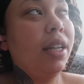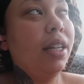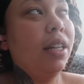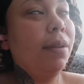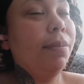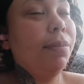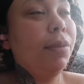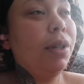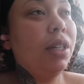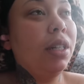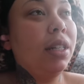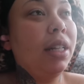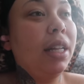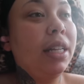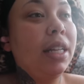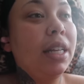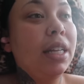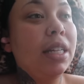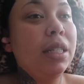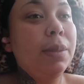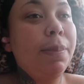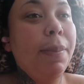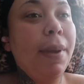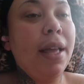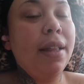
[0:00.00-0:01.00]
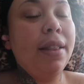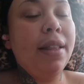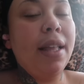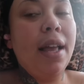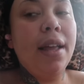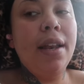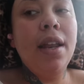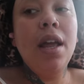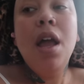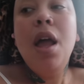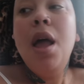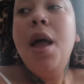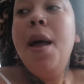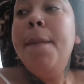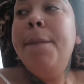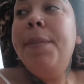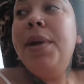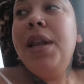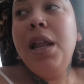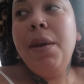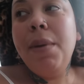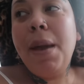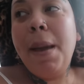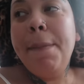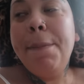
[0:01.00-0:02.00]
and I'm going to like expand that.
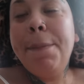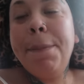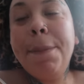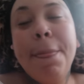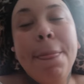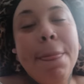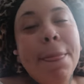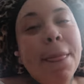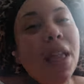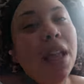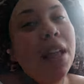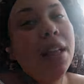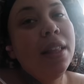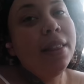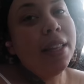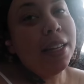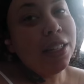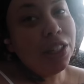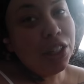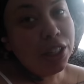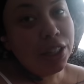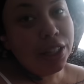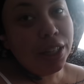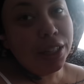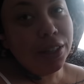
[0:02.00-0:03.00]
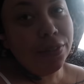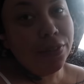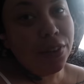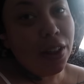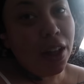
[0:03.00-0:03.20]
But anyway, let's just start the